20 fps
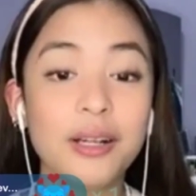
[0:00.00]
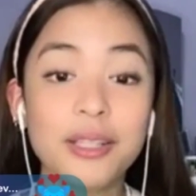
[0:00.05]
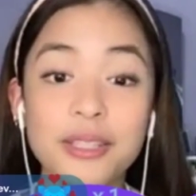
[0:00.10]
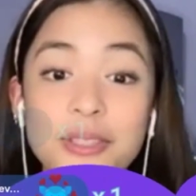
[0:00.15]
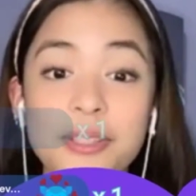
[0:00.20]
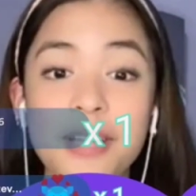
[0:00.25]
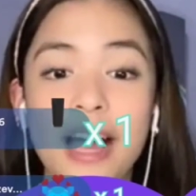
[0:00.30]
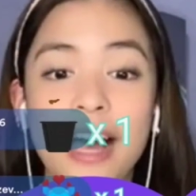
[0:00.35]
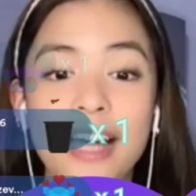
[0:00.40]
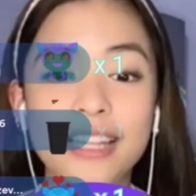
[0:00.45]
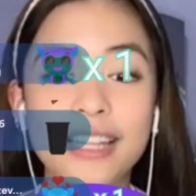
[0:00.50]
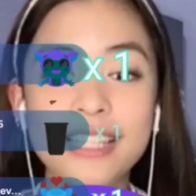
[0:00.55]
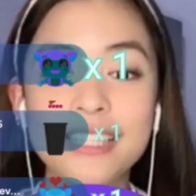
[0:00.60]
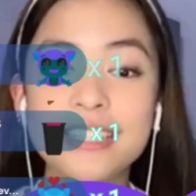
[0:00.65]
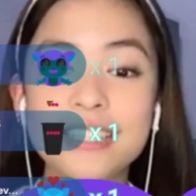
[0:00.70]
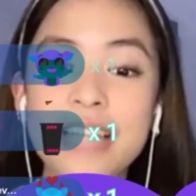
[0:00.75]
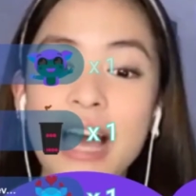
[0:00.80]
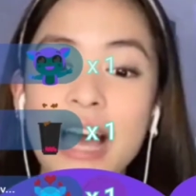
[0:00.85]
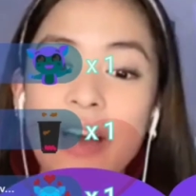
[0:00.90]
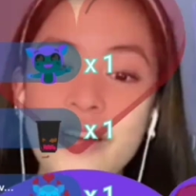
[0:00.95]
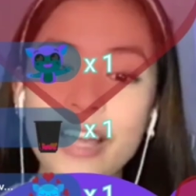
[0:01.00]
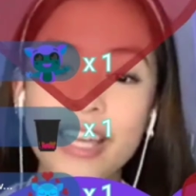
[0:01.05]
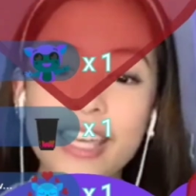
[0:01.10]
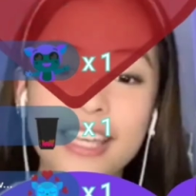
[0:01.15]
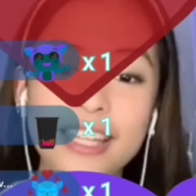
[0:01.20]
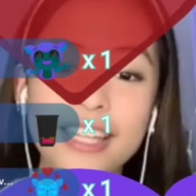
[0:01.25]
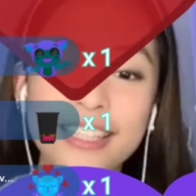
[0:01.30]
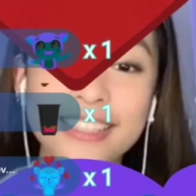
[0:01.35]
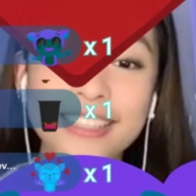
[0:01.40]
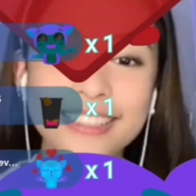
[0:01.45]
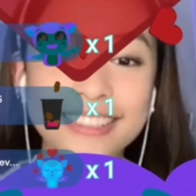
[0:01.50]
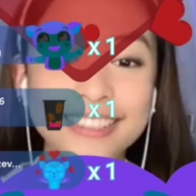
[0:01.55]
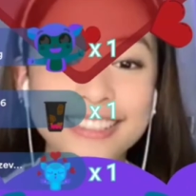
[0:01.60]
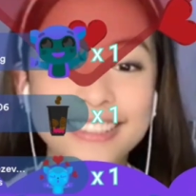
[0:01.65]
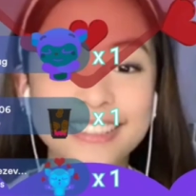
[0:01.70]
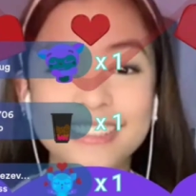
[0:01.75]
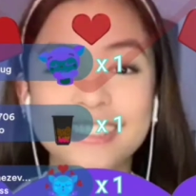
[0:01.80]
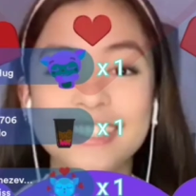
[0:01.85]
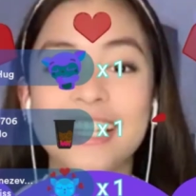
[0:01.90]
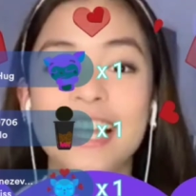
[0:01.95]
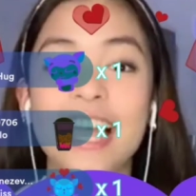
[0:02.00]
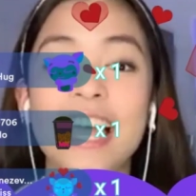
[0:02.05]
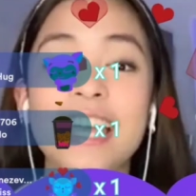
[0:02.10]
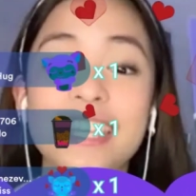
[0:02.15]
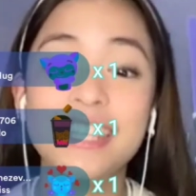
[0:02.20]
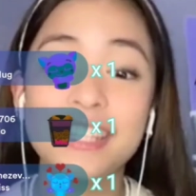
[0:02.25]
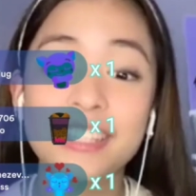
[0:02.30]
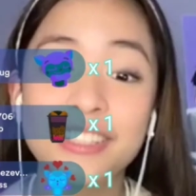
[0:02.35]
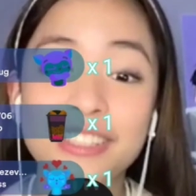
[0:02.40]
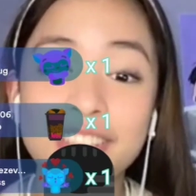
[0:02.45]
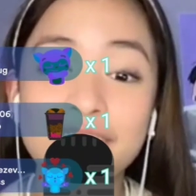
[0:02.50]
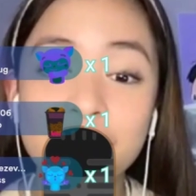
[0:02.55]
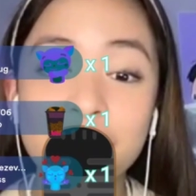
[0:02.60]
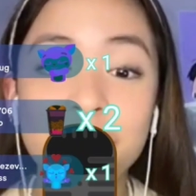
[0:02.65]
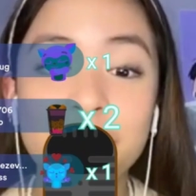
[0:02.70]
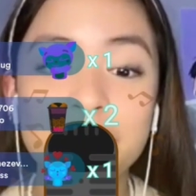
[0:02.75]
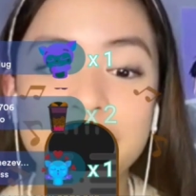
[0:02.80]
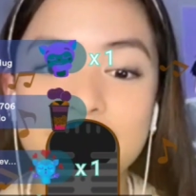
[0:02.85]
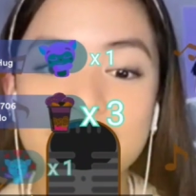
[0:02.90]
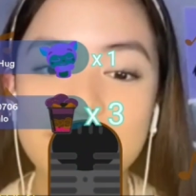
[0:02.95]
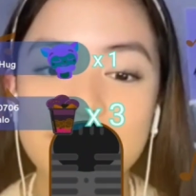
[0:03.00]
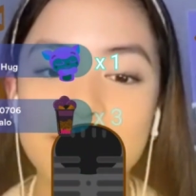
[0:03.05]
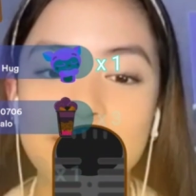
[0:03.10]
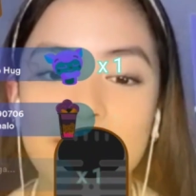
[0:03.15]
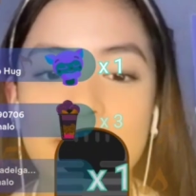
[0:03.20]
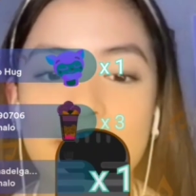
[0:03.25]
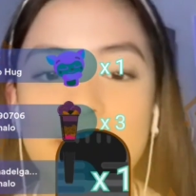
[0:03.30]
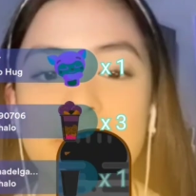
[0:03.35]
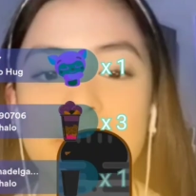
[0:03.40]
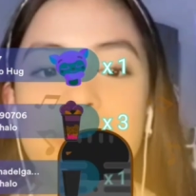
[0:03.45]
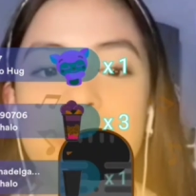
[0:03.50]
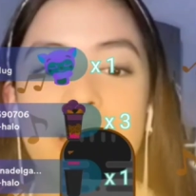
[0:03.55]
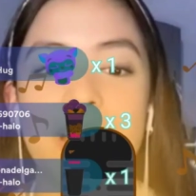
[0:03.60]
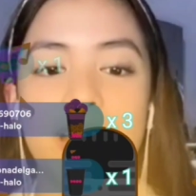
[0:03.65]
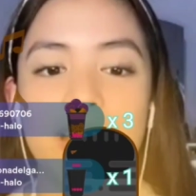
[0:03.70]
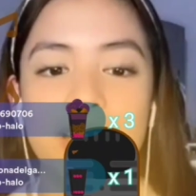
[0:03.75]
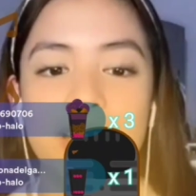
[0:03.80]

So yeah, at least now I can use it na, diba?